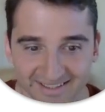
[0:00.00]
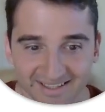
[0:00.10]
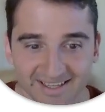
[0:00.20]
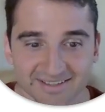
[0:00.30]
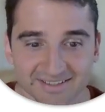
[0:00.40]

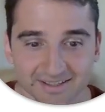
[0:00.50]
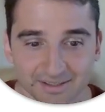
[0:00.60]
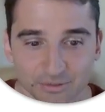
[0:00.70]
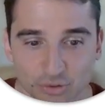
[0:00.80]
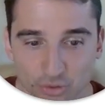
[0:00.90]
letters.
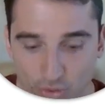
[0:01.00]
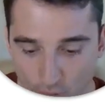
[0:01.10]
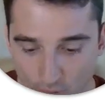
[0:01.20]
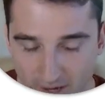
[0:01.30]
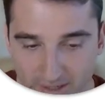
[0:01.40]
Do you
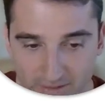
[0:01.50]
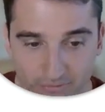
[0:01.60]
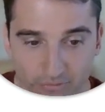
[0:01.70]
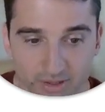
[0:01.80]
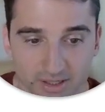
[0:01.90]
know
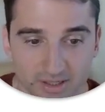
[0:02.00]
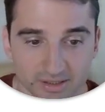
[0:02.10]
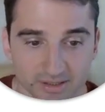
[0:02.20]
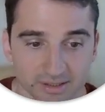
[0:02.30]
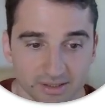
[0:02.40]
any
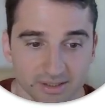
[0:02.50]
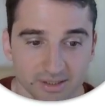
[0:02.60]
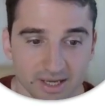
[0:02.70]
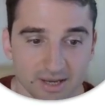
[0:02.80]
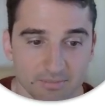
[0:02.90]
free
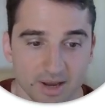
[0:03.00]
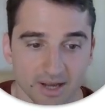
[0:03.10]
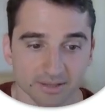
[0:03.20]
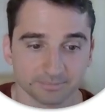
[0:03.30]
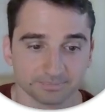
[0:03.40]

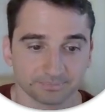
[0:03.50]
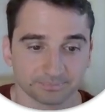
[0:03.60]
API?